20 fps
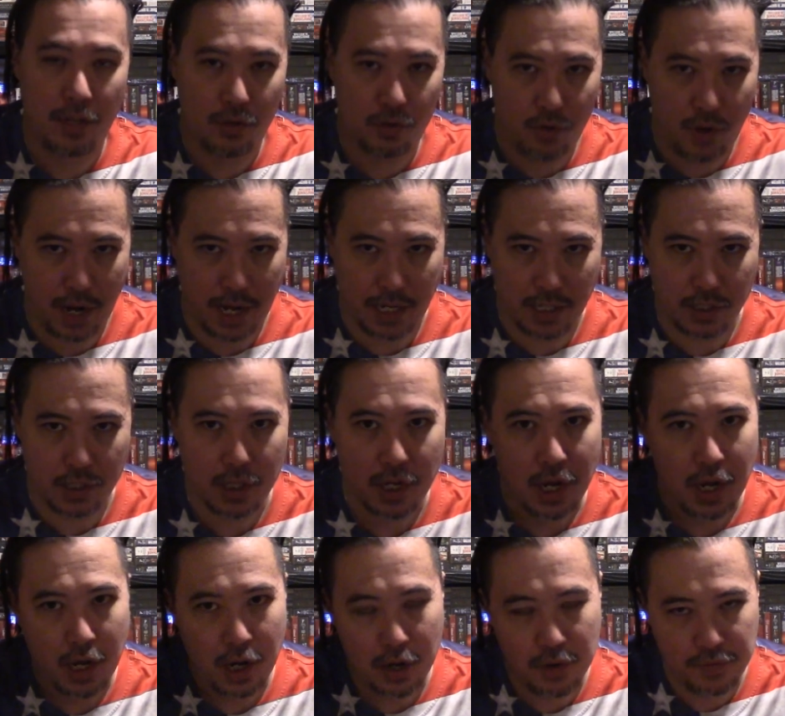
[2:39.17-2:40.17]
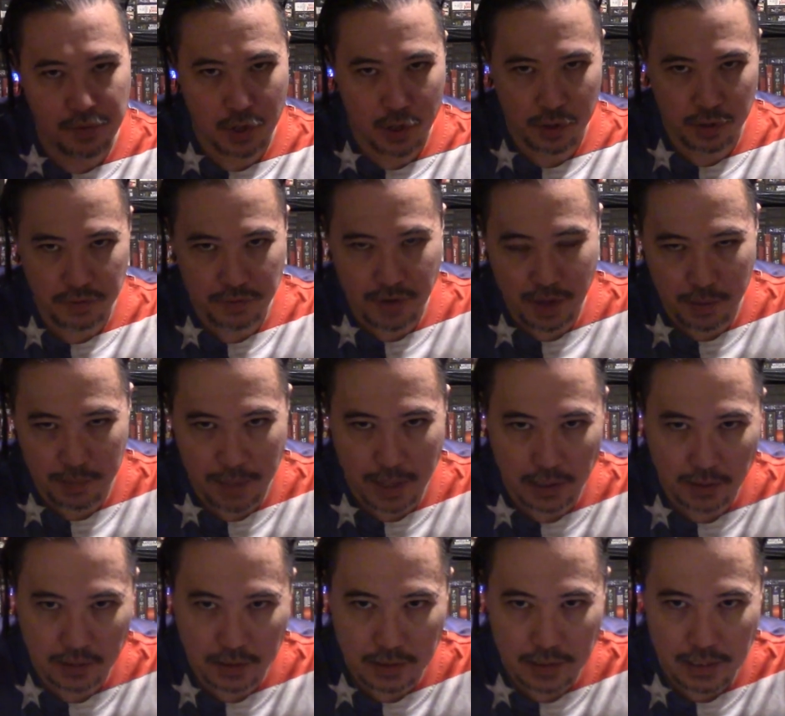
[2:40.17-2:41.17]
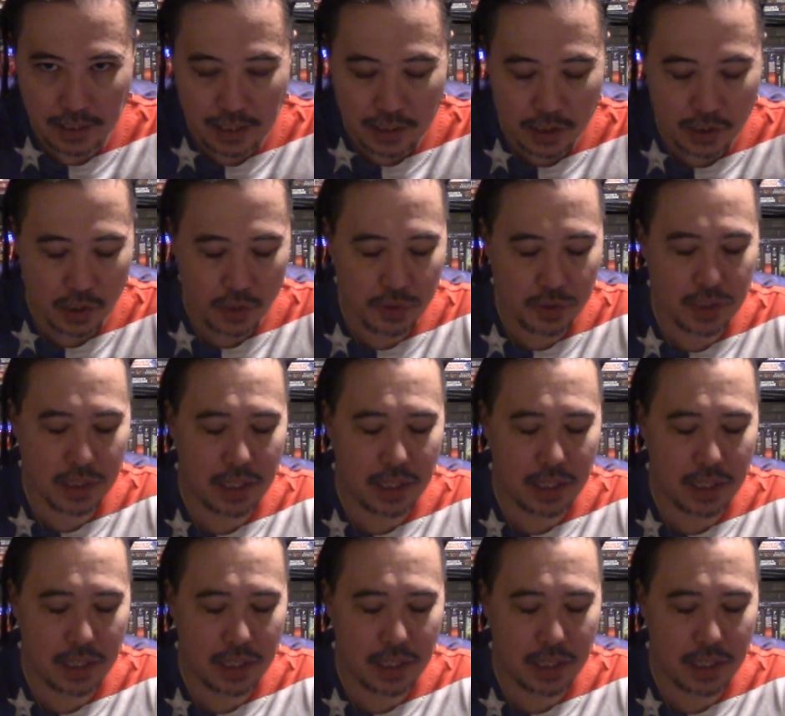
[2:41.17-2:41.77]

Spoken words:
range of neurodevelopmental issues.